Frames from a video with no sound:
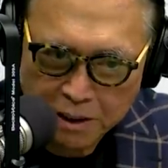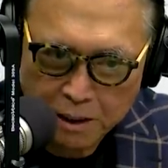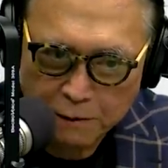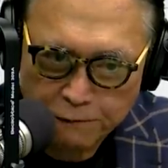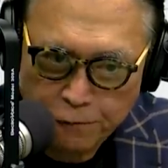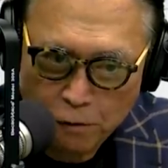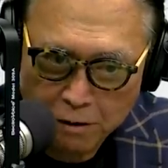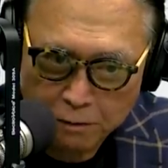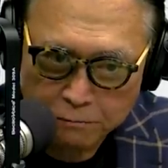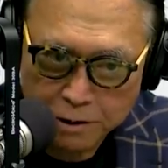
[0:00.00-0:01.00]
You know,
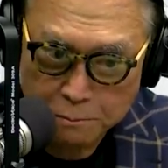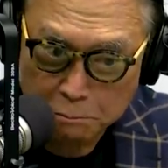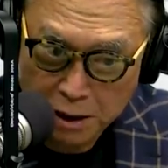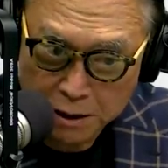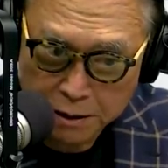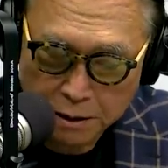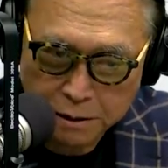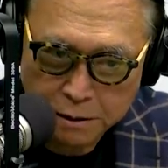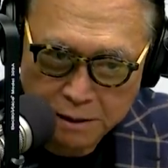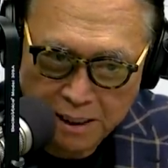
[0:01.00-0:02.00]
before it was
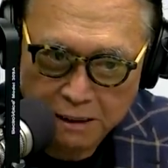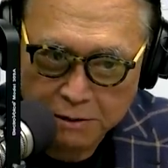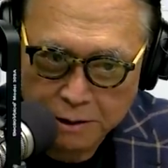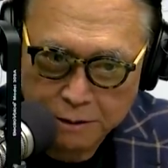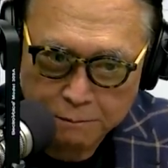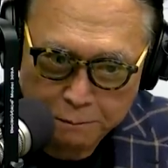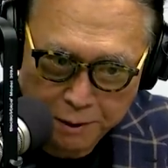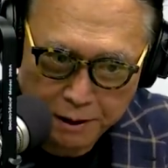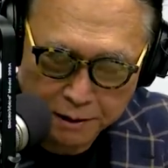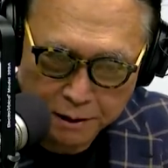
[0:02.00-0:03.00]
millions, then it went to
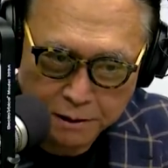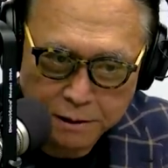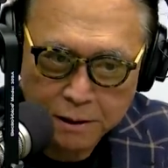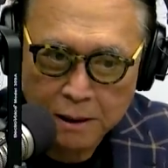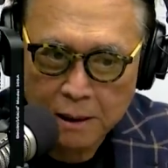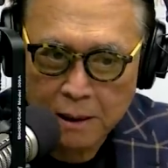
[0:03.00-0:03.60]
billions,